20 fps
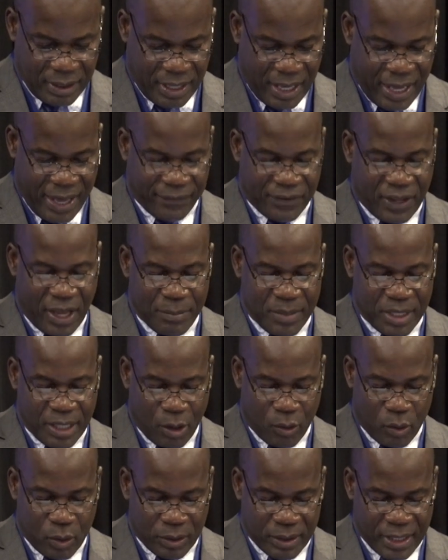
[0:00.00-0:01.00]
I have not been
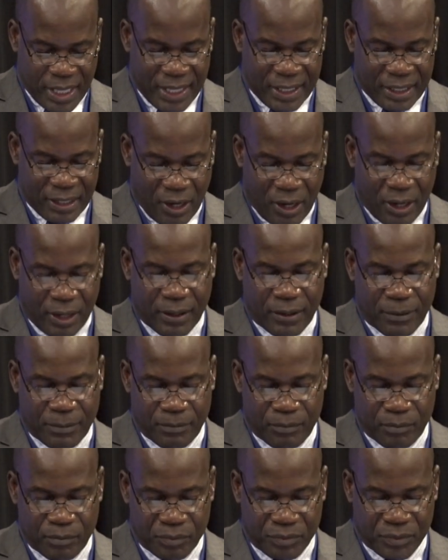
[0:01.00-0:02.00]
around that
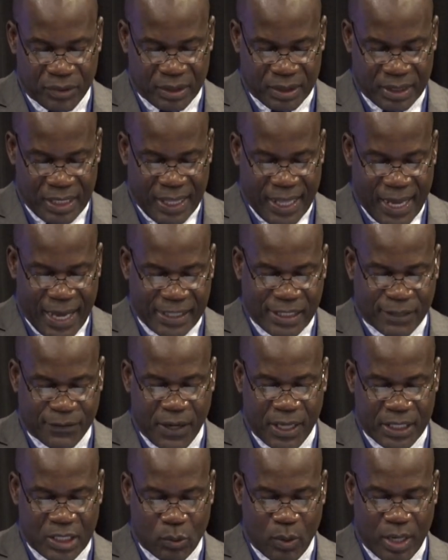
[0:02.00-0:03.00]
long, the last
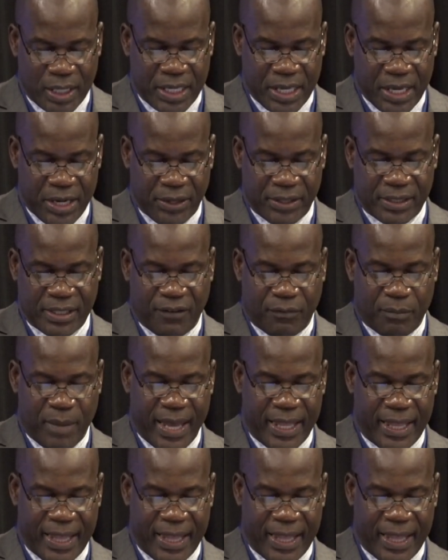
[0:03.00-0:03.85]
41 years of my